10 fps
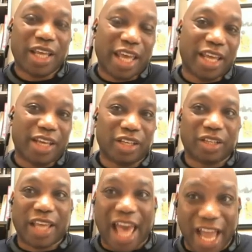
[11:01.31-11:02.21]
and
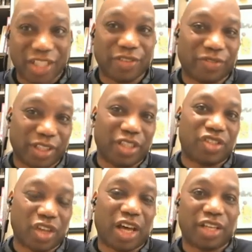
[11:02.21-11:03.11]
actively
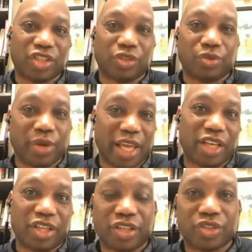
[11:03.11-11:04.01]
sought to
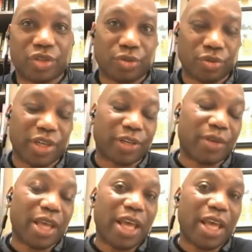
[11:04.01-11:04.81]
end his career.